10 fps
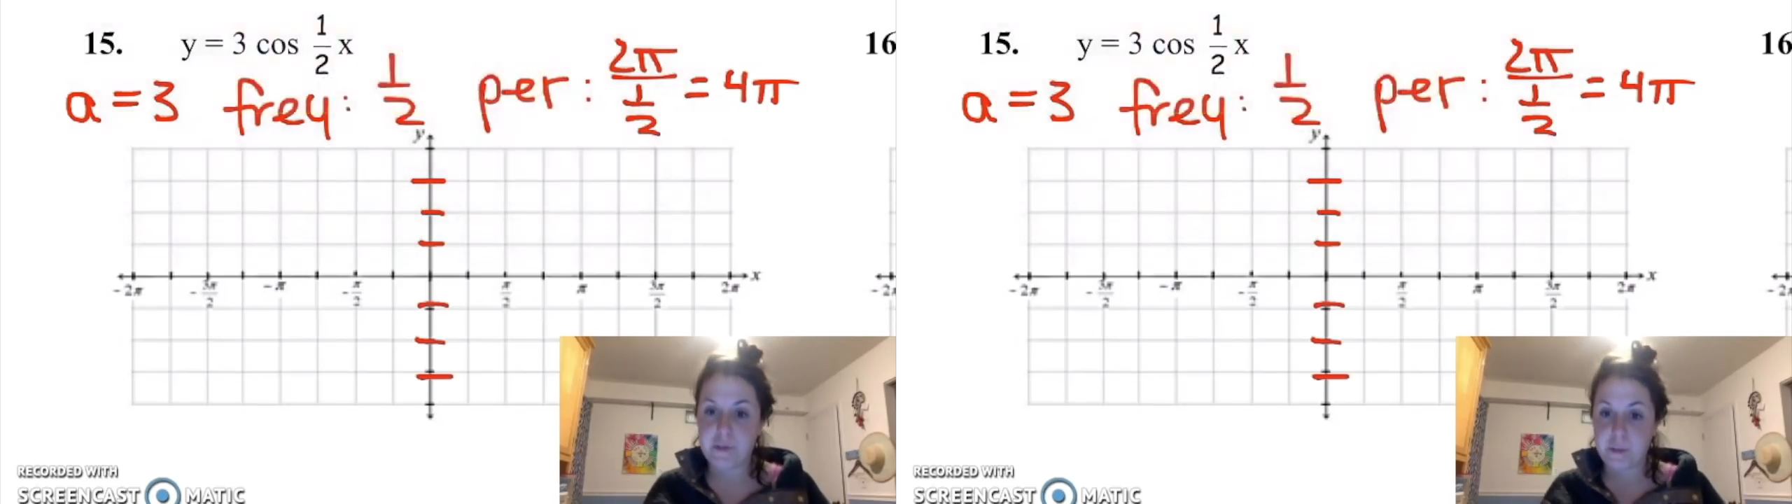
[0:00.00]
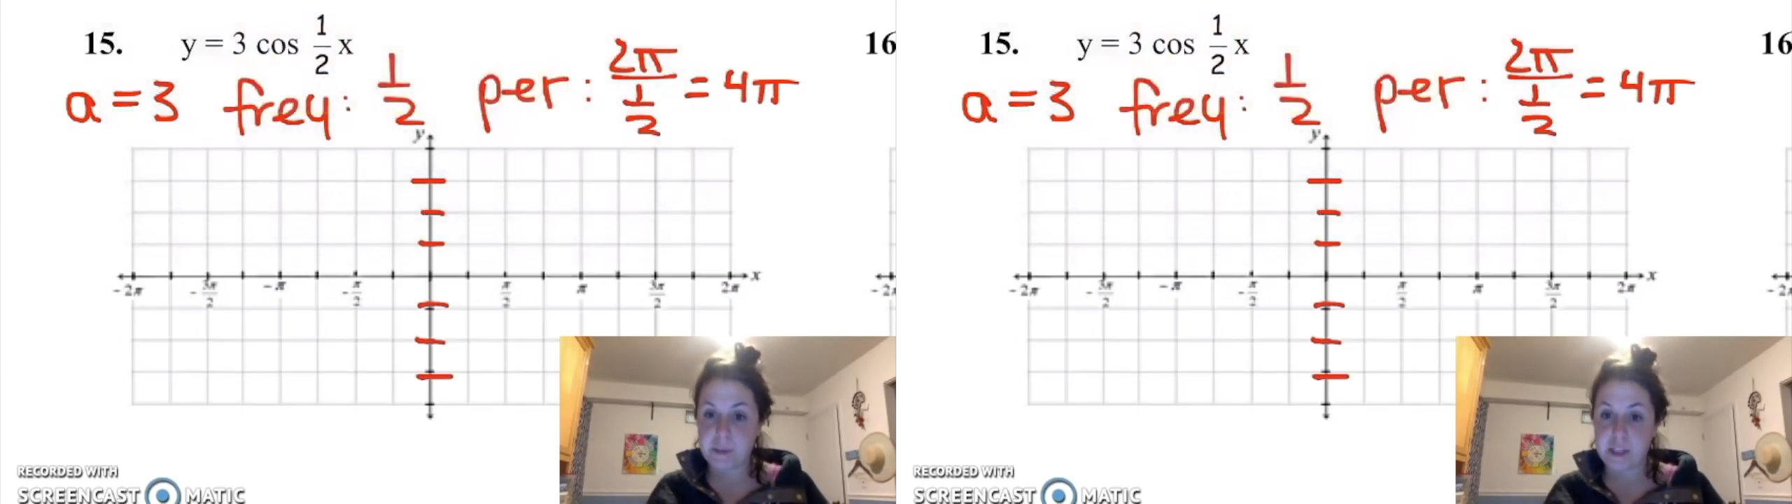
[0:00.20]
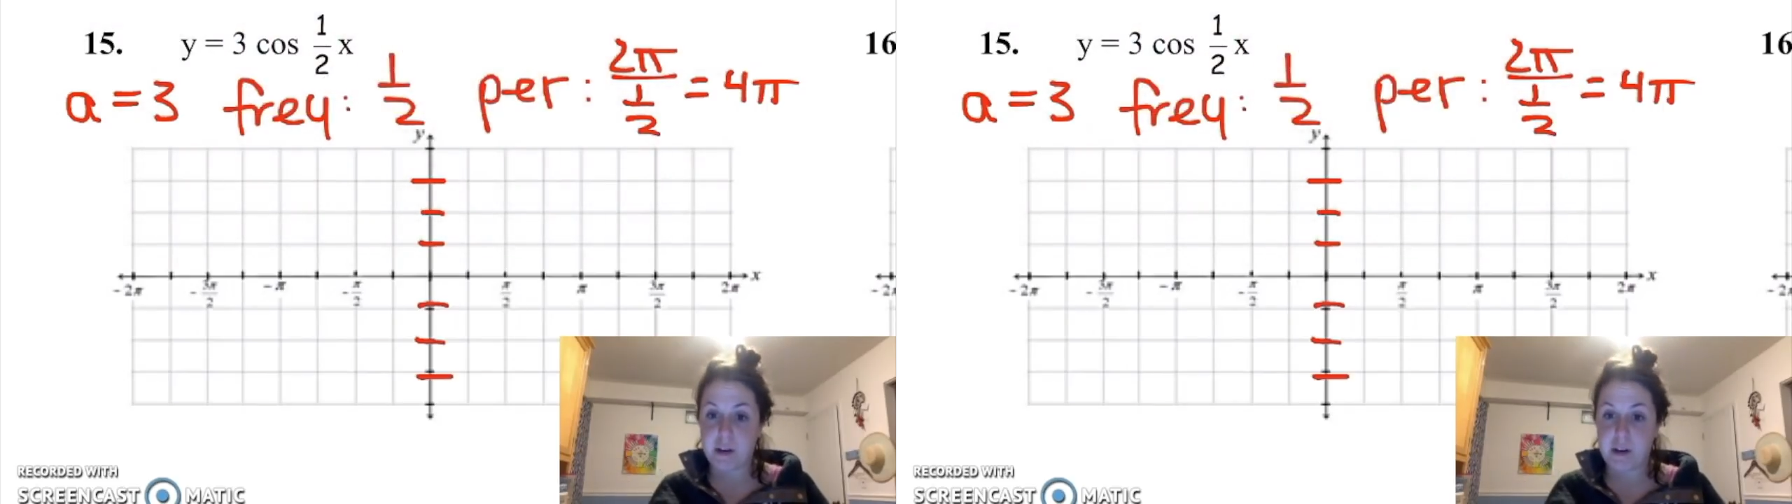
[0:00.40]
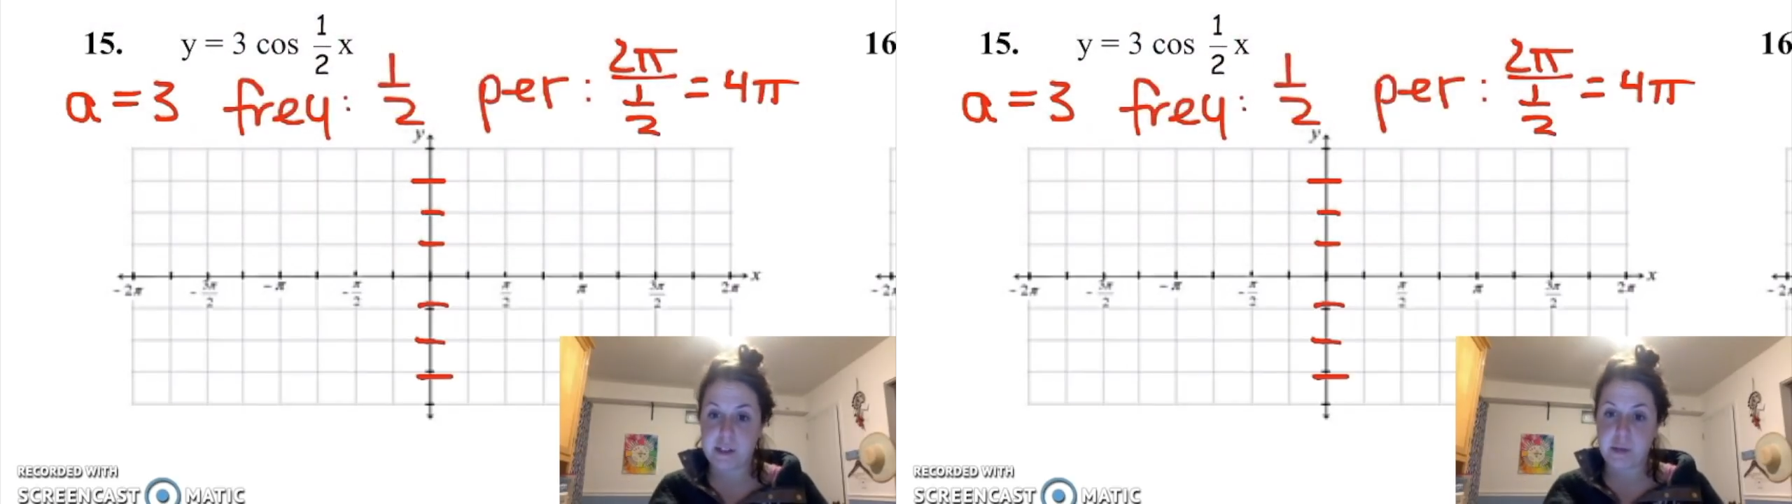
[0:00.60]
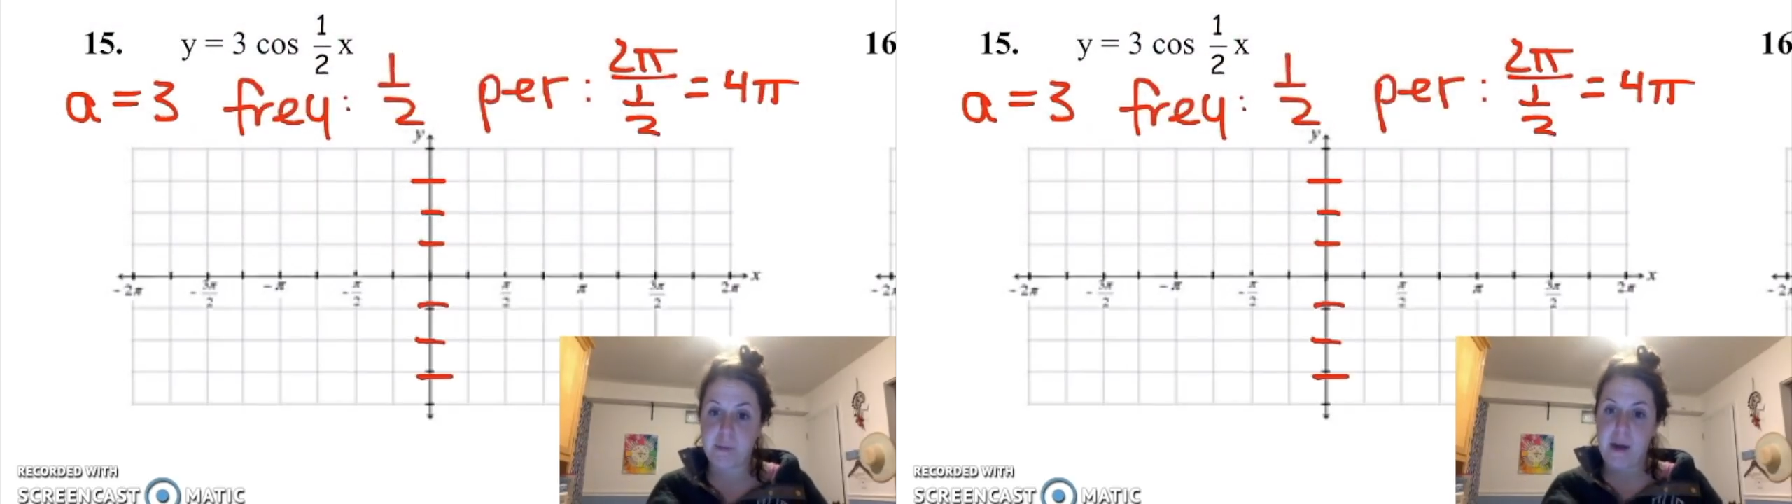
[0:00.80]
from 0 to
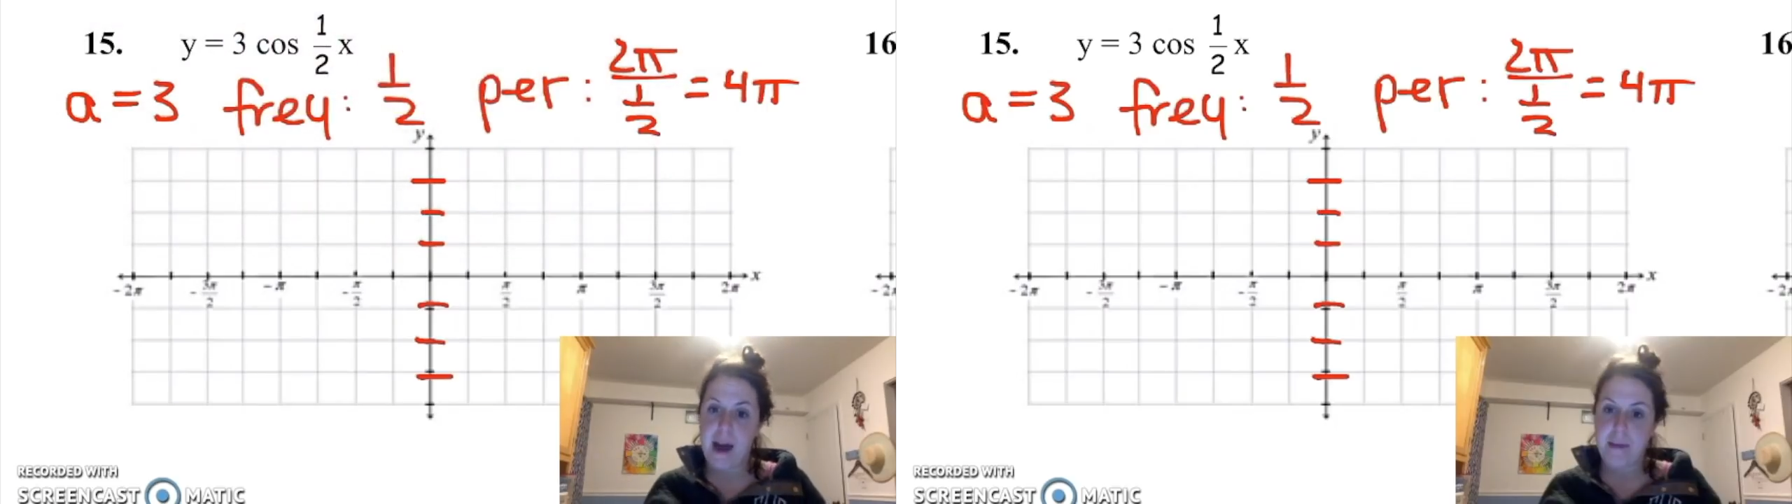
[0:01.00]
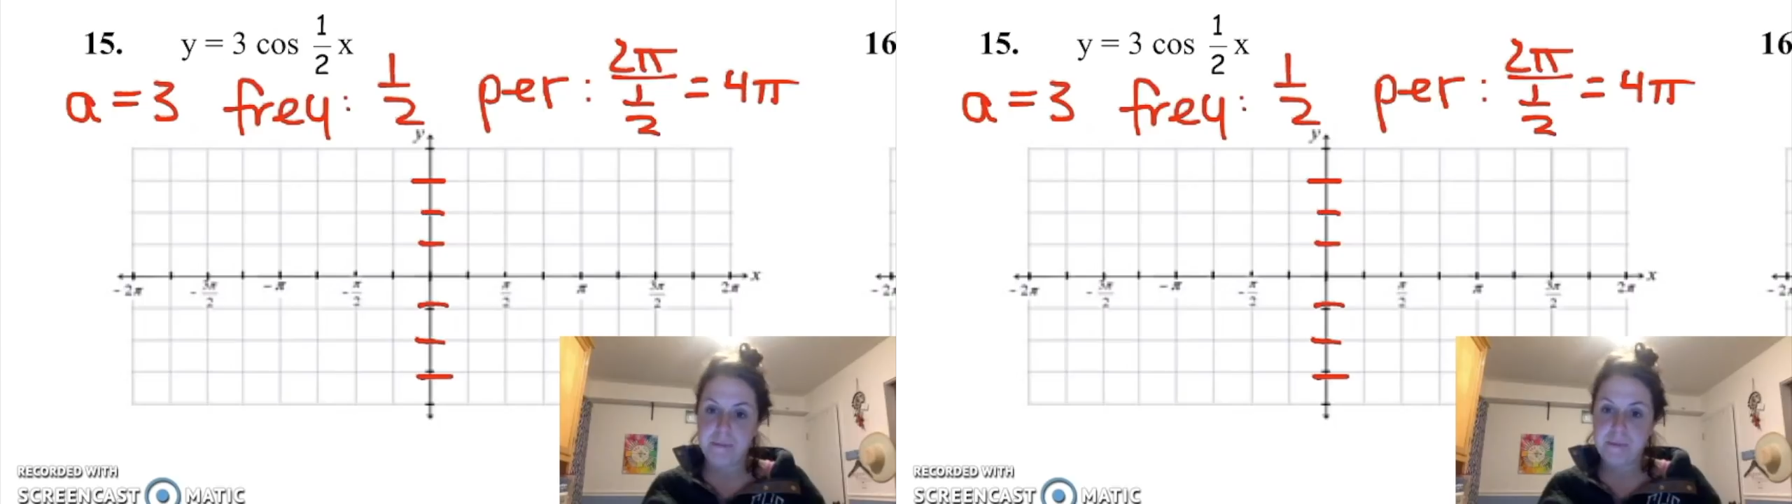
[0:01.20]
2 pi.